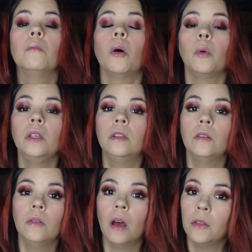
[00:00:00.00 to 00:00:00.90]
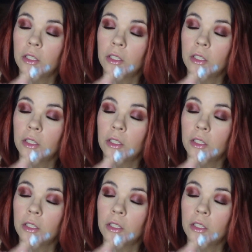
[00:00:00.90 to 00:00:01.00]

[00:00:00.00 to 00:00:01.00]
But we do know that